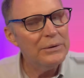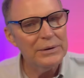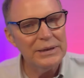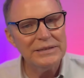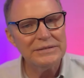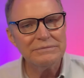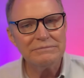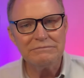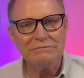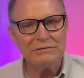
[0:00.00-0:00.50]

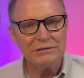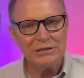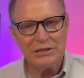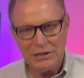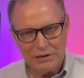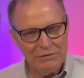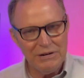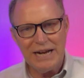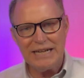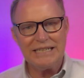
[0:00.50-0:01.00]
Well,
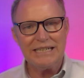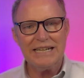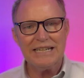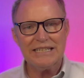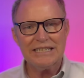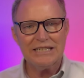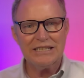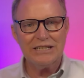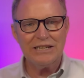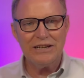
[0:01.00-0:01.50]

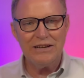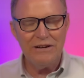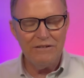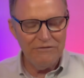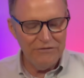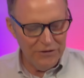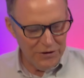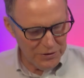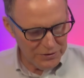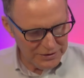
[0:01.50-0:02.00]
congratulations to you
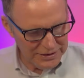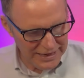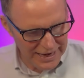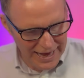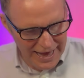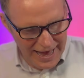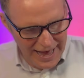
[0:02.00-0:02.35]
folks.